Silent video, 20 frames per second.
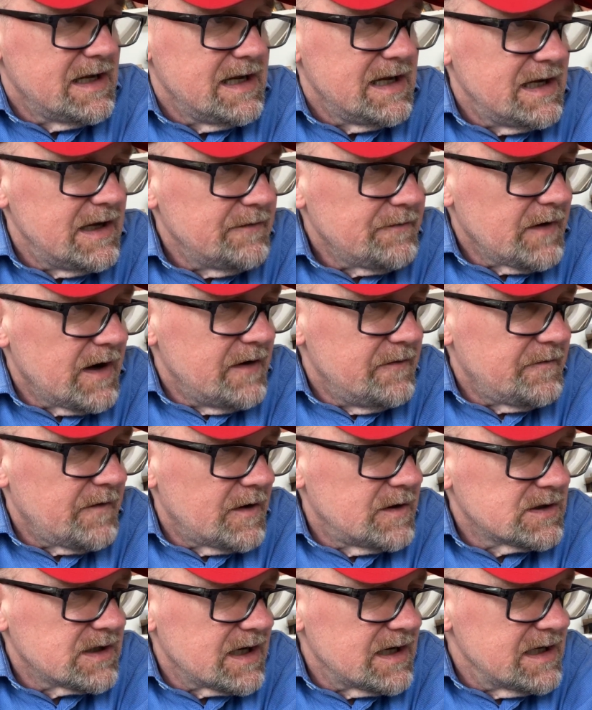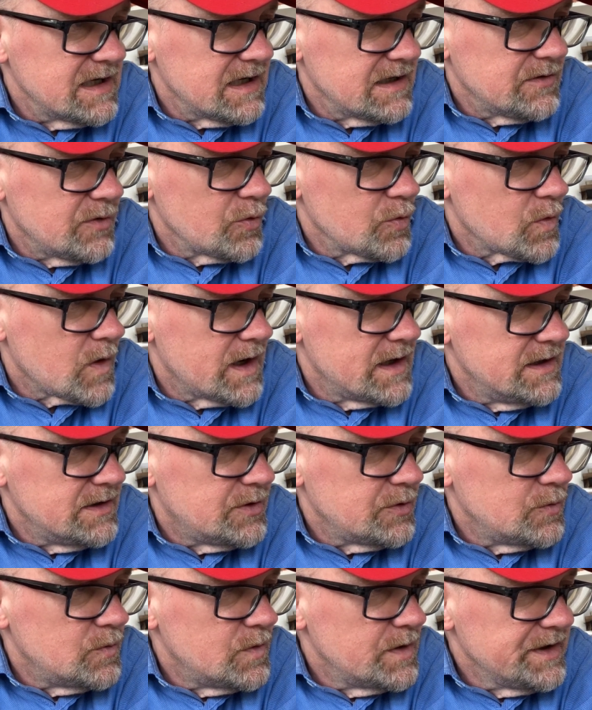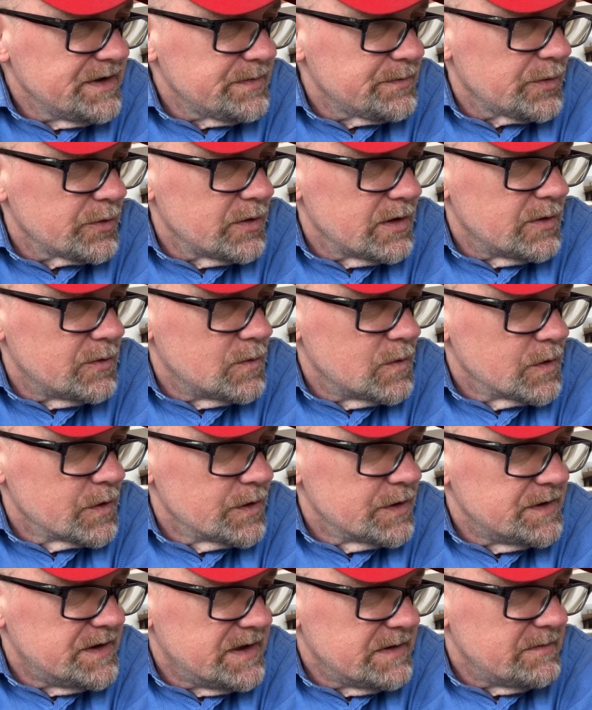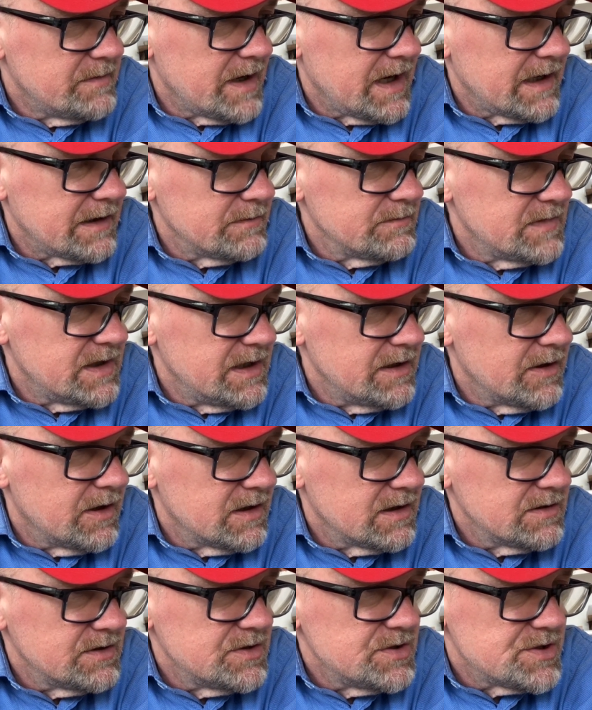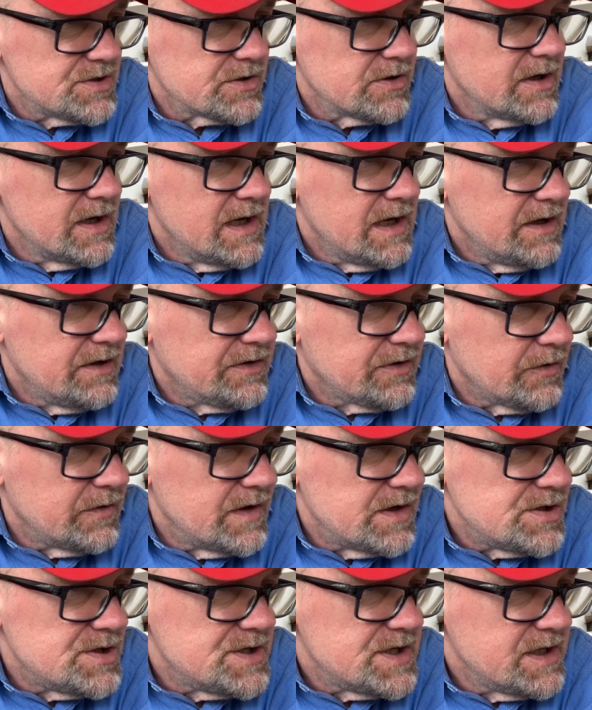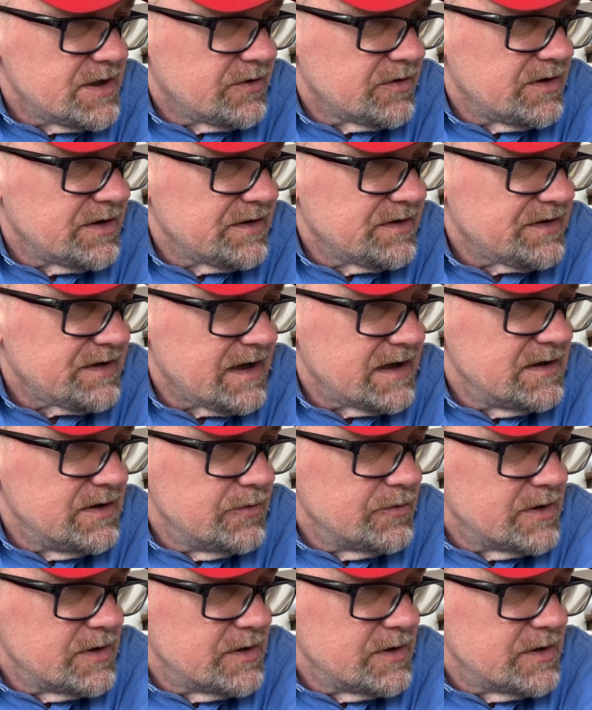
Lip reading: If I felt I had the right to whisper a word to Madame de Hottinger so that she could extend you